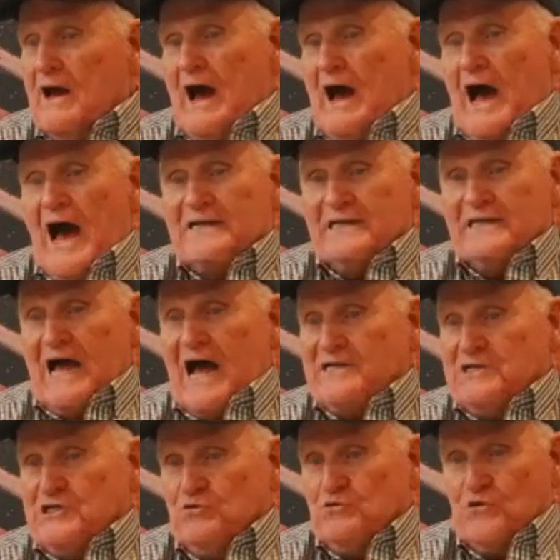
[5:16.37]
I
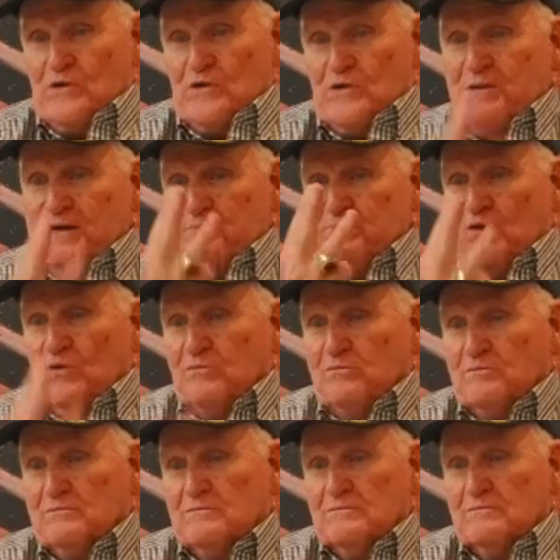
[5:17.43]
knew 3 people
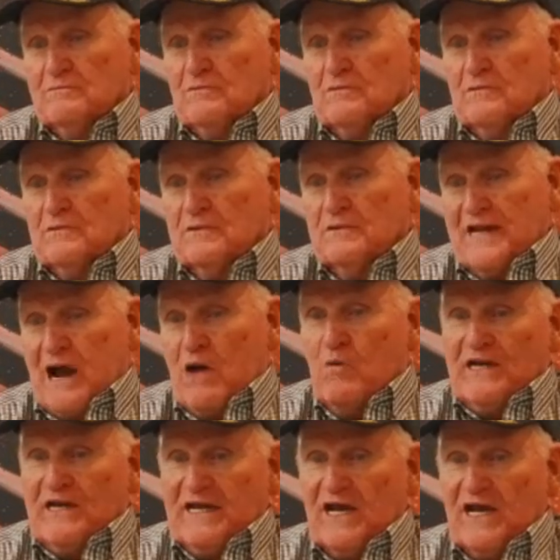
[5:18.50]
that I
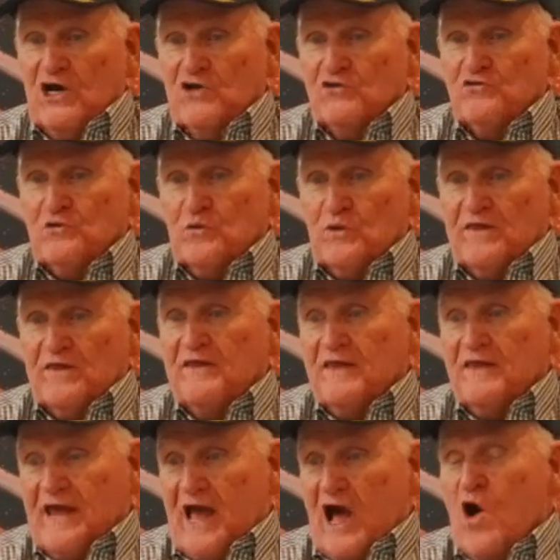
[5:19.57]
went in country with, and
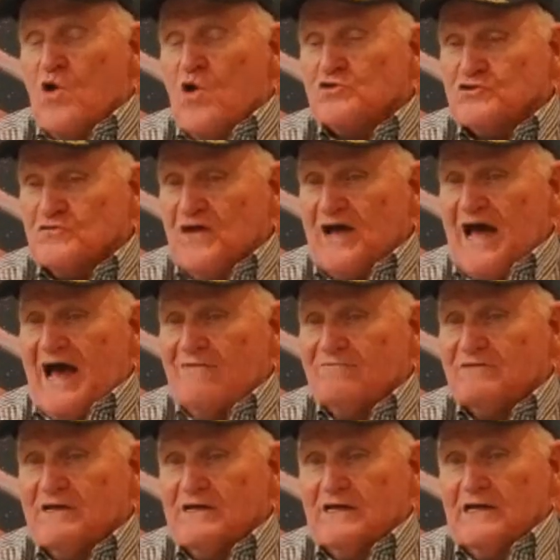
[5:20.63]
they all survived.
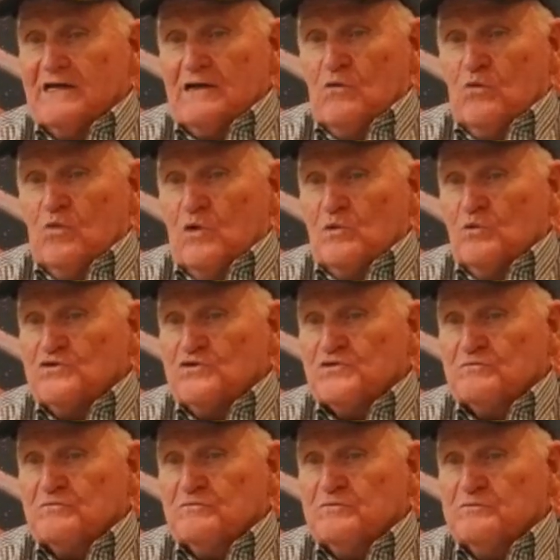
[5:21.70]
One was
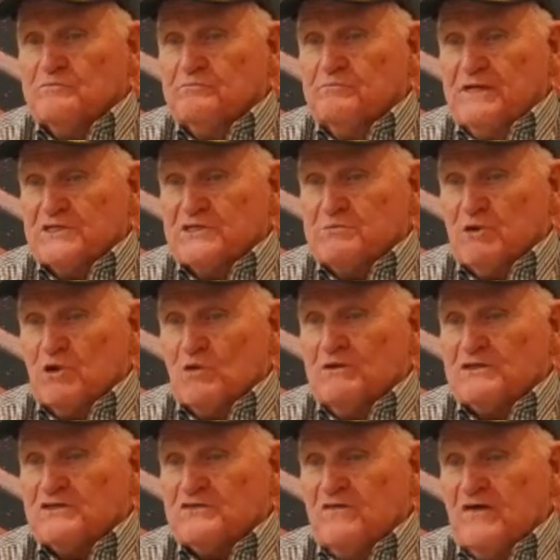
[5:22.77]
from Pittsburgh,
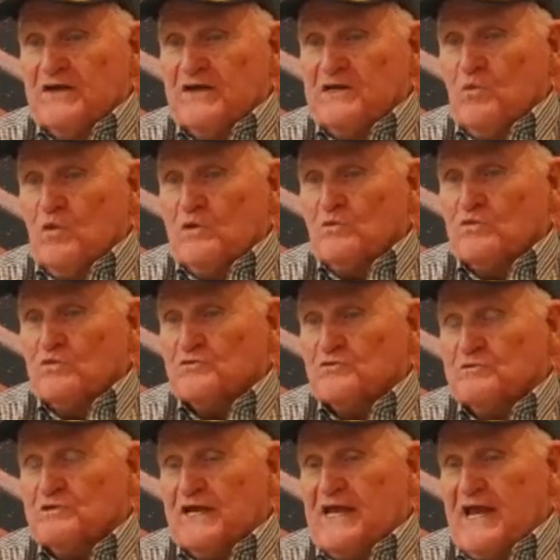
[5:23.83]
Pennsylvania, one was
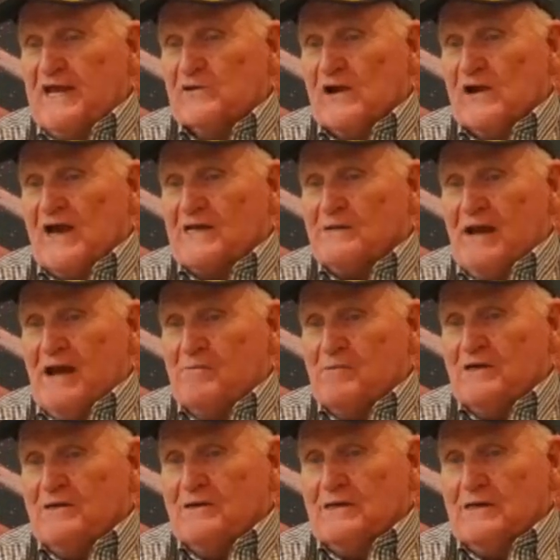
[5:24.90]
from Decatur,
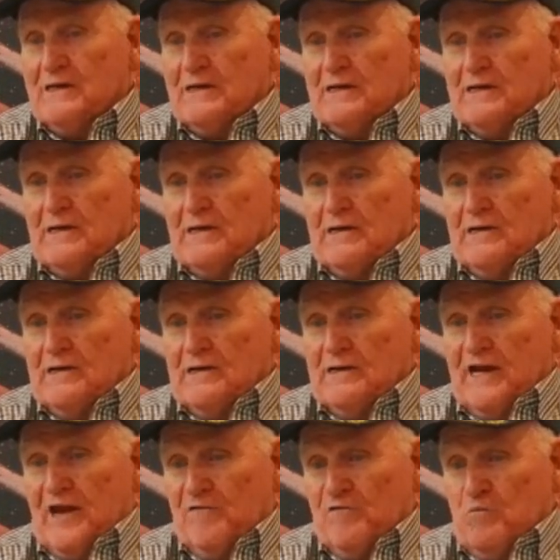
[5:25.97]
Alabama.
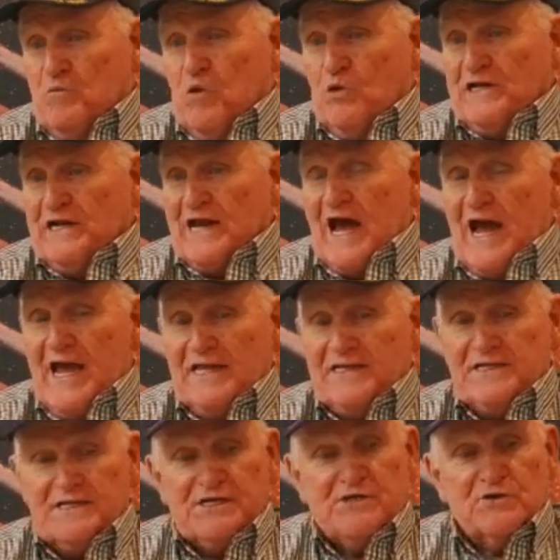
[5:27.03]
Every morning I had
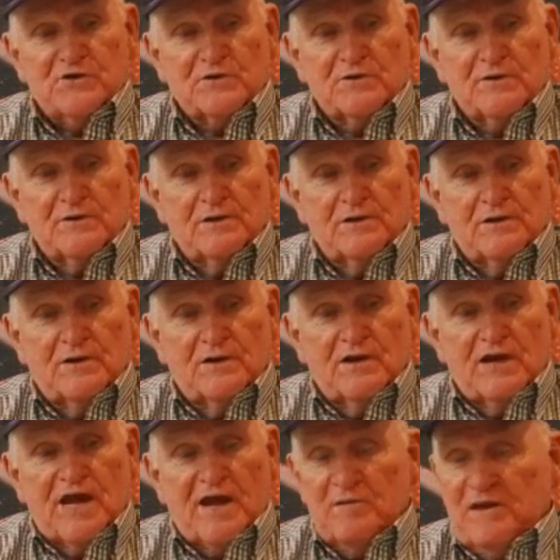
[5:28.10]
to hear
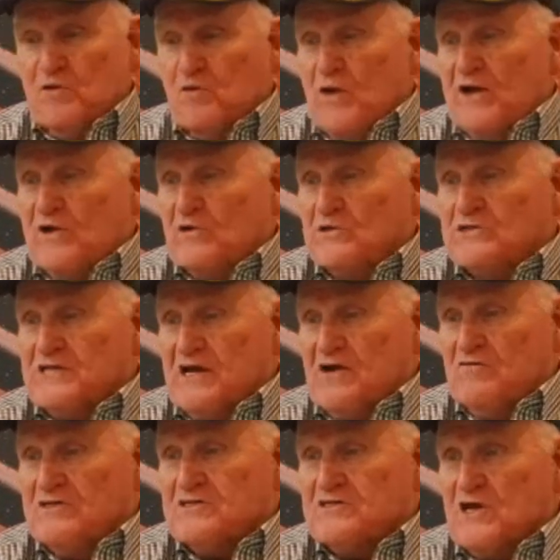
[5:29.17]
how many records
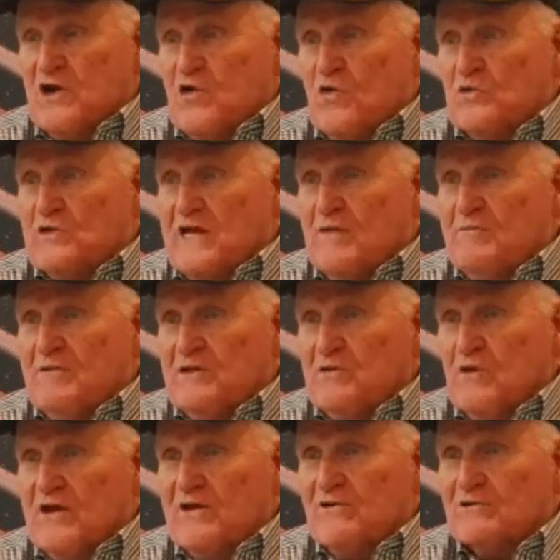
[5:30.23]
Elvis sold and how many
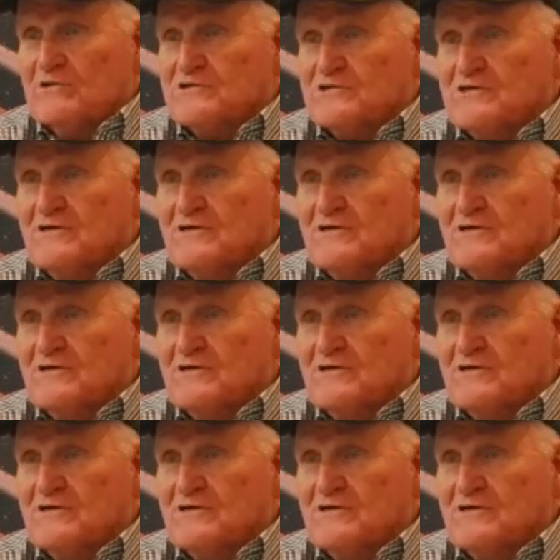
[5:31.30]
records